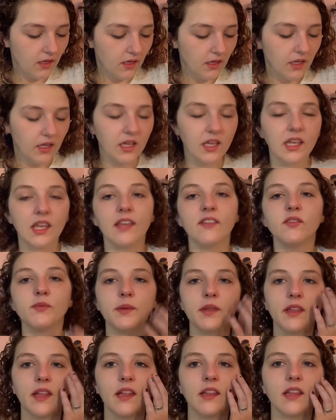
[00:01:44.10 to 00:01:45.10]
It gives me
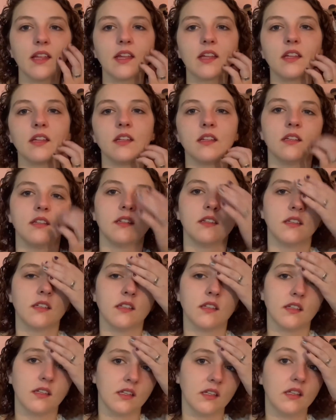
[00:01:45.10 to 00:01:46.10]
that like
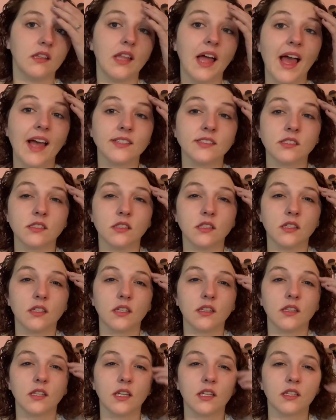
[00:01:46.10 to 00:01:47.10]
glass look at
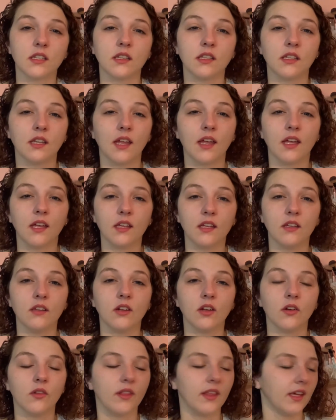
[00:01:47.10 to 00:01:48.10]
the end of the day, you
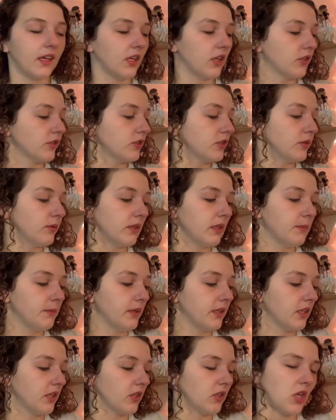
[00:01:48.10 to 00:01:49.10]
know, like you're dewy but
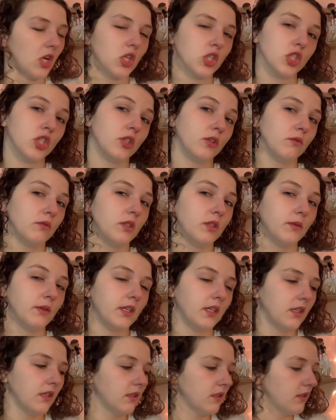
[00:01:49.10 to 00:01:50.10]
you're not too dewy.
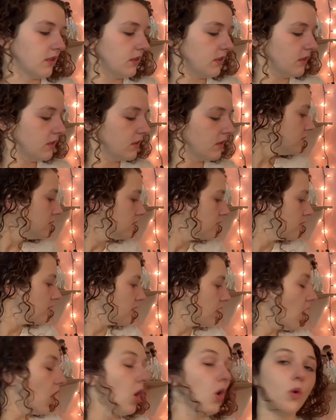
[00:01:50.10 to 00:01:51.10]

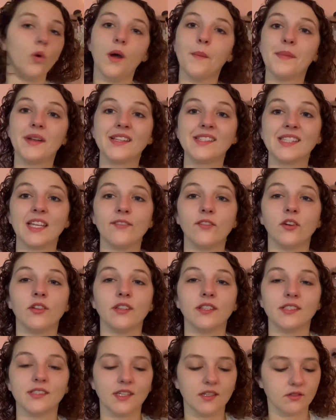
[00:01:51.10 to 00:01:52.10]
Oh, I'm gonna save all
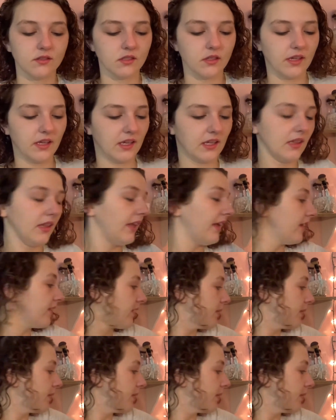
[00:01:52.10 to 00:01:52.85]
these out so I can link them